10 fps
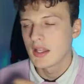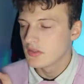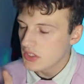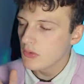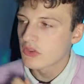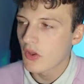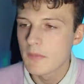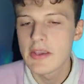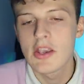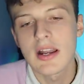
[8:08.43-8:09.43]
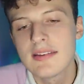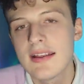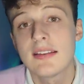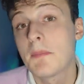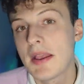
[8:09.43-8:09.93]
And you thought it'd be a good
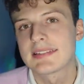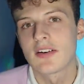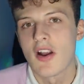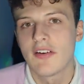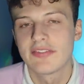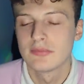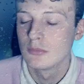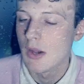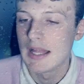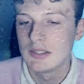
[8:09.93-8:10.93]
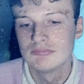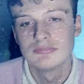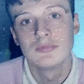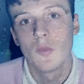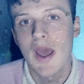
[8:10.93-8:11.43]
idea to piss her off.
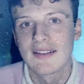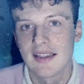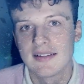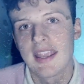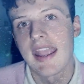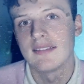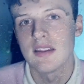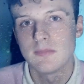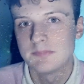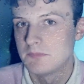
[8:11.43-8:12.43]
Well done, Katie.